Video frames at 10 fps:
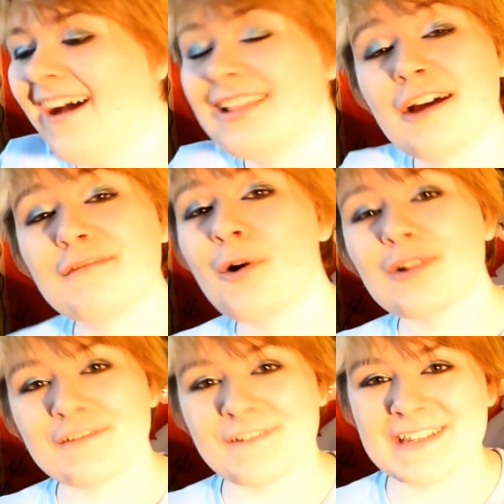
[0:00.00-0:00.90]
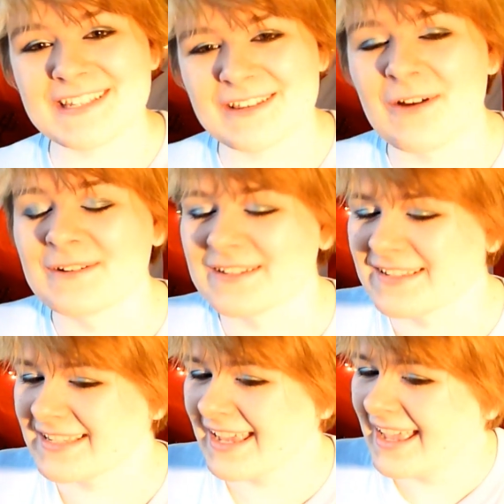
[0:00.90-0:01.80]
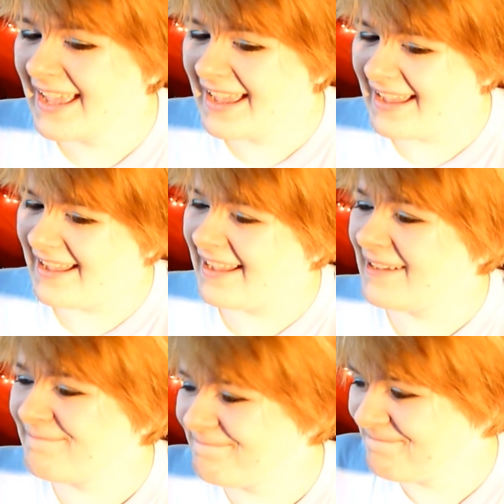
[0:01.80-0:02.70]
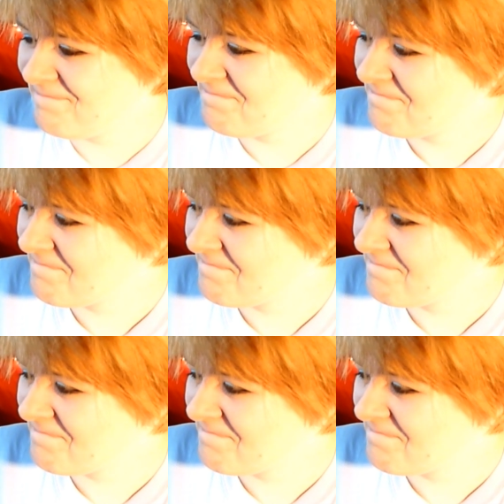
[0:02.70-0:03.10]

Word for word: I love all of his songs. Um,